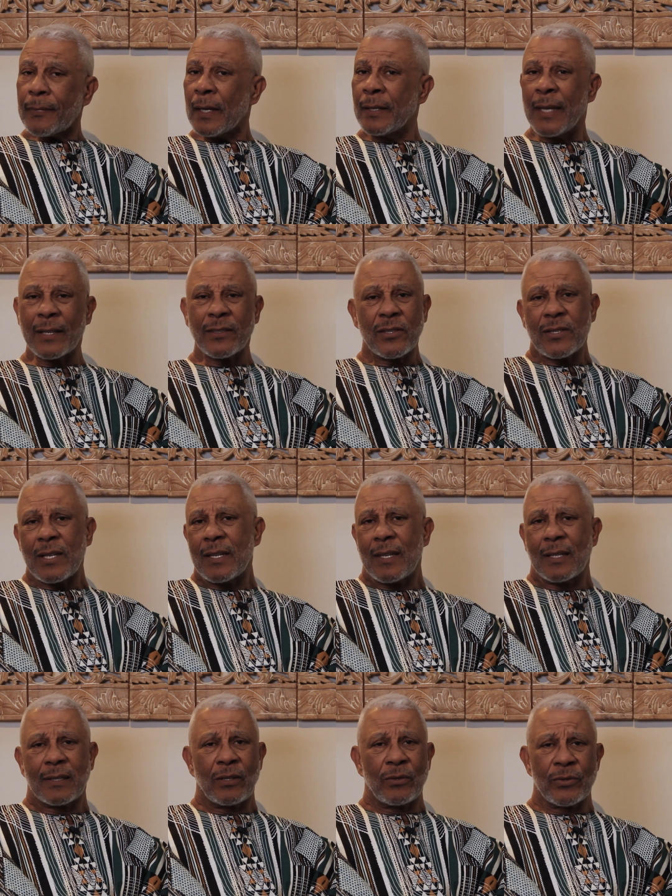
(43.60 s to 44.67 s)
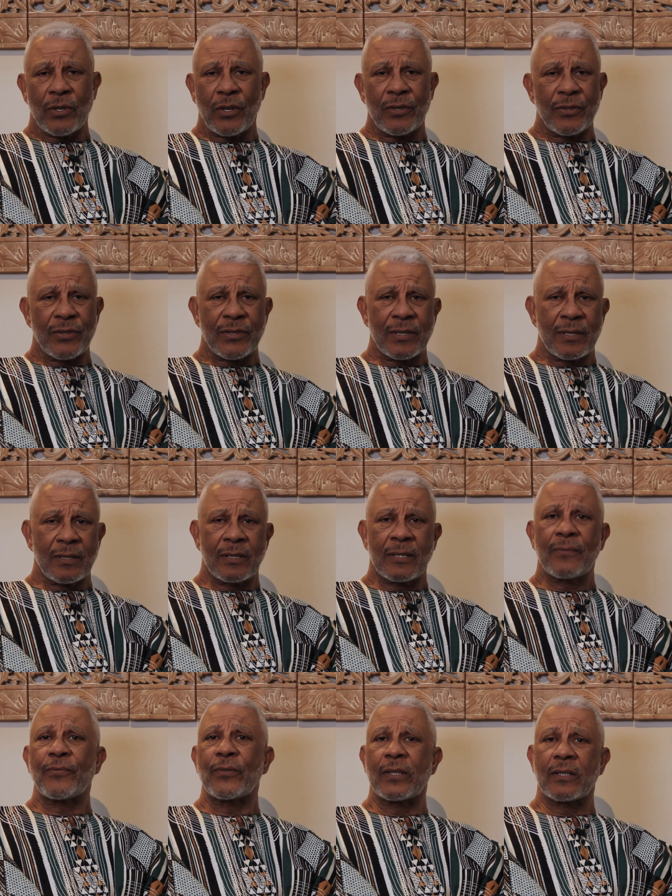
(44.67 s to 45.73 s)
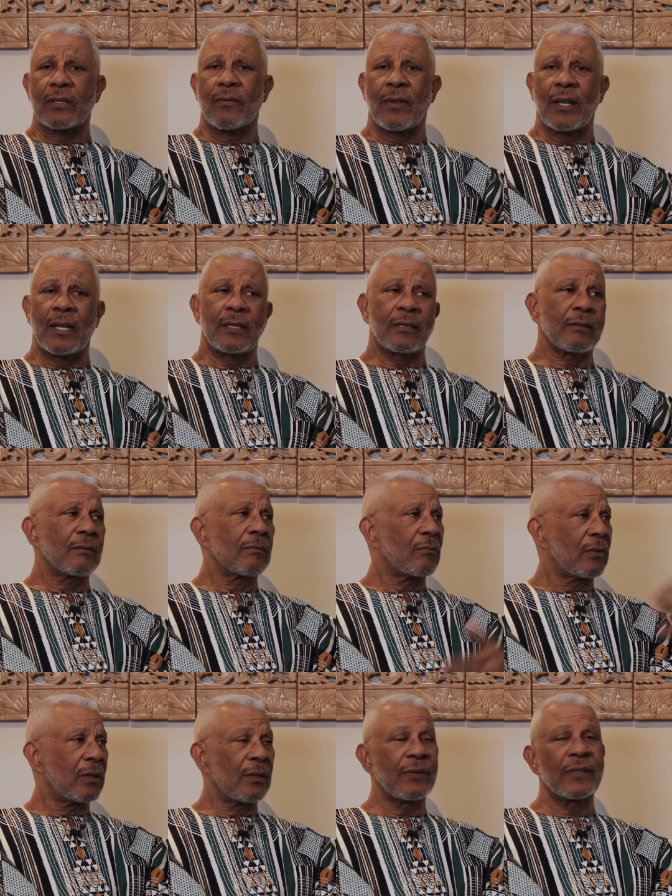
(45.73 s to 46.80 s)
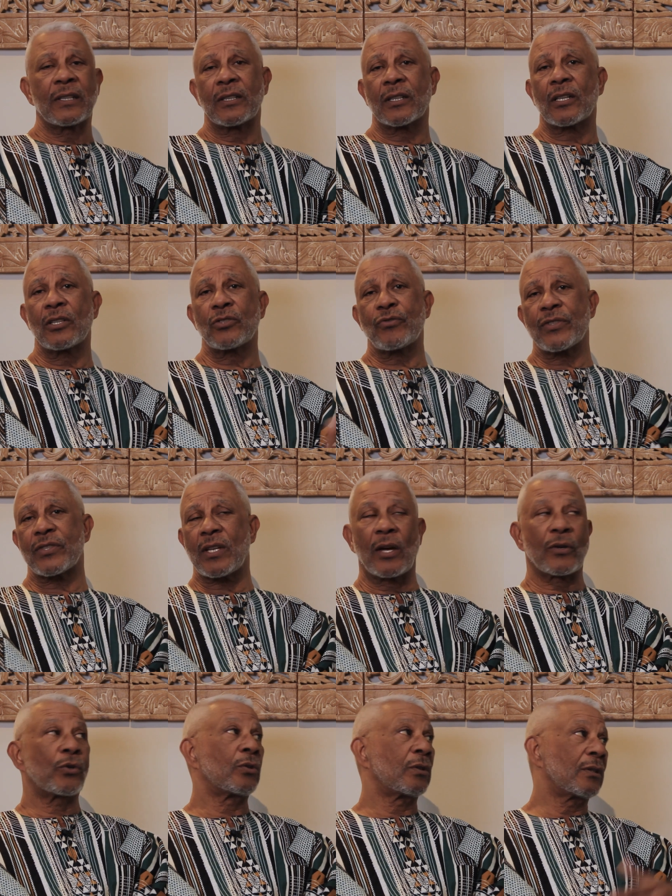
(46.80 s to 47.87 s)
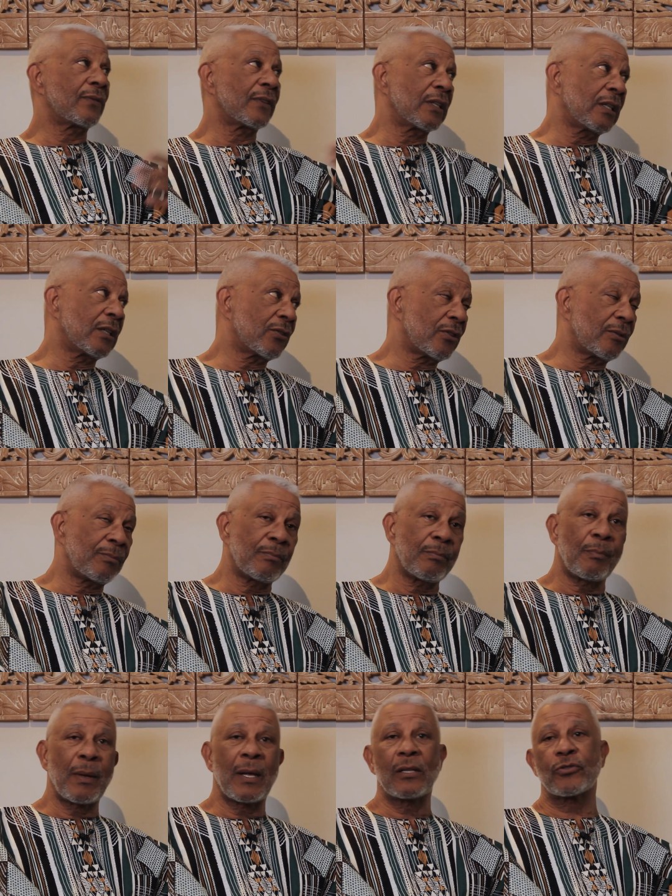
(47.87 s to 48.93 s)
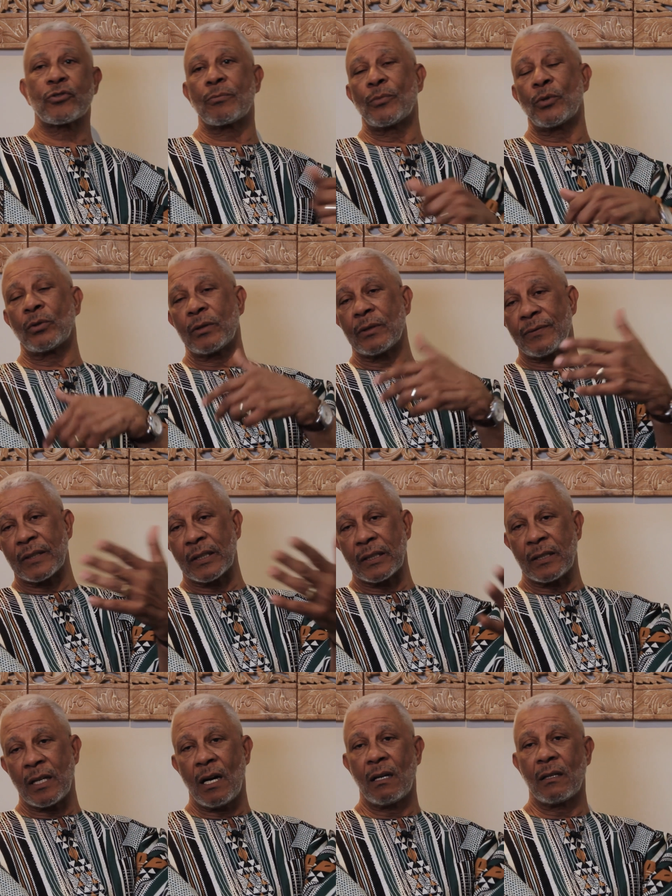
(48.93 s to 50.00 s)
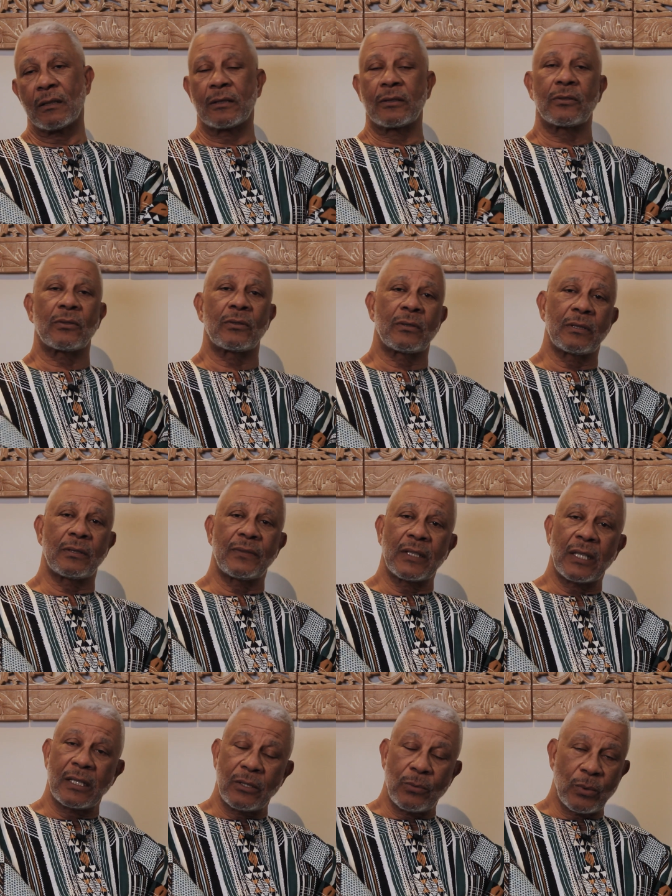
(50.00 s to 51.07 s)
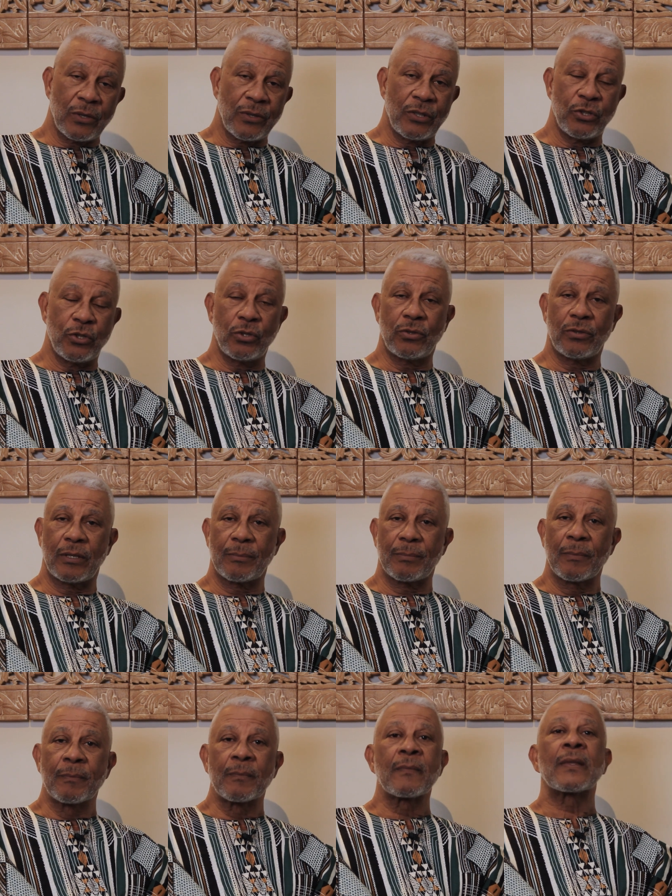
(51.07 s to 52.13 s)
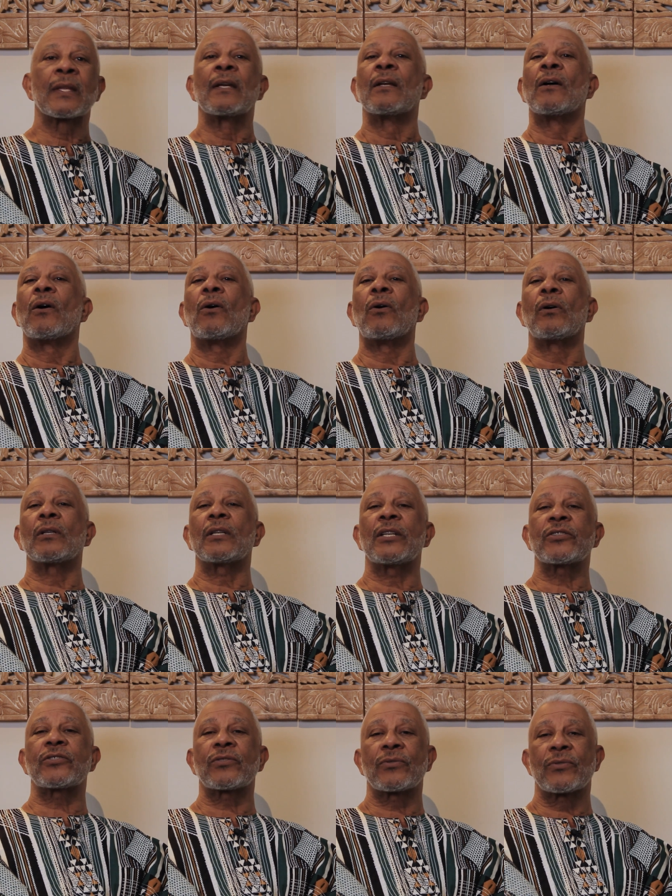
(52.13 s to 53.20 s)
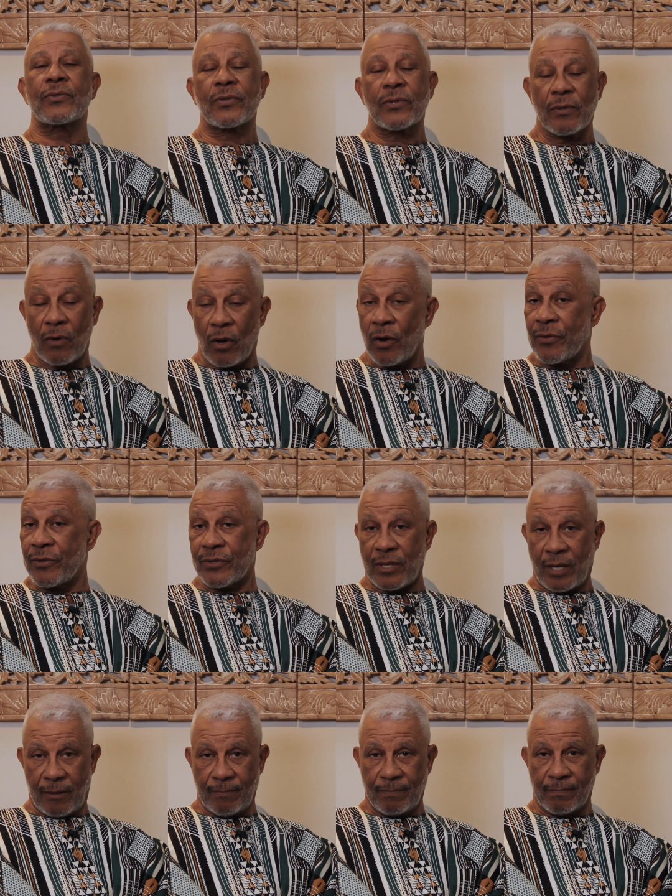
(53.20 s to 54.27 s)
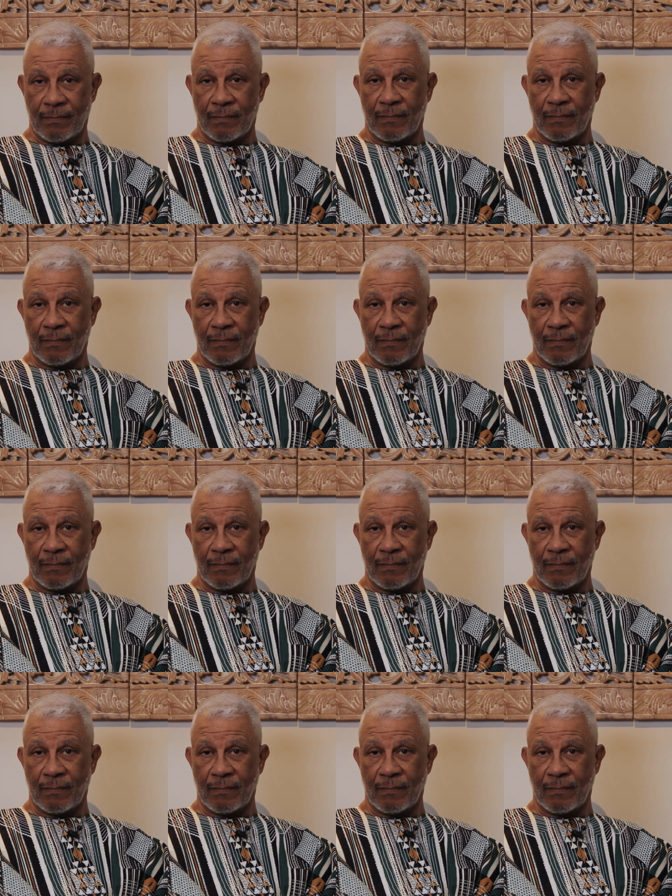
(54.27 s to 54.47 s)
Not to say that those are different than living in the countryside or living here in Belgium or living in Holland or living anywhere in Europe. All issues are the same.